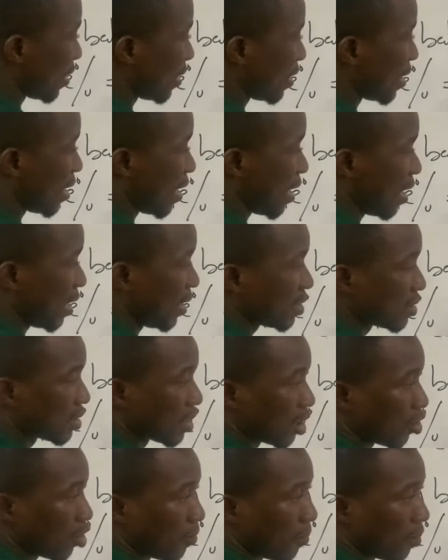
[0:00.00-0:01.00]
the n is
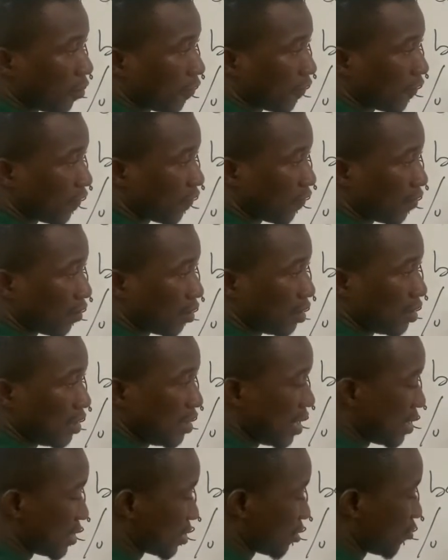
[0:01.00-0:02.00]
the number of
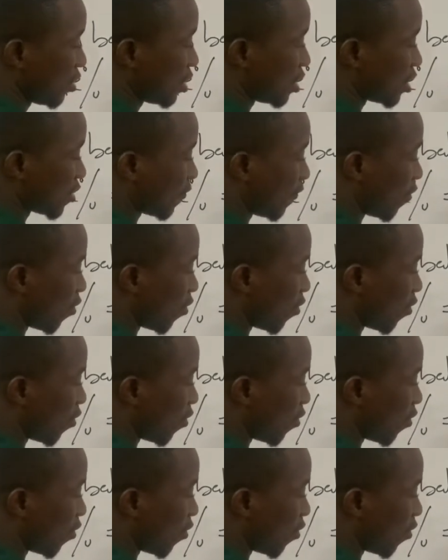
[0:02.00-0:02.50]
years, which is